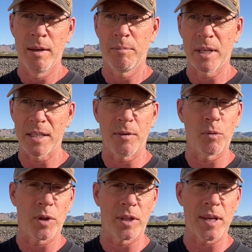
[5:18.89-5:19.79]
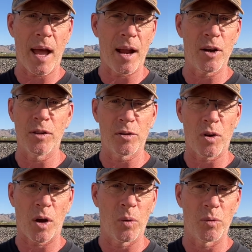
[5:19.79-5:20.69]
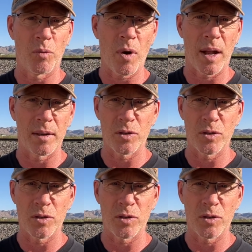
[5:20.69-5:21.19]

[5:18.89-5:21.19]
because even with a tire, the truck wouldn't run.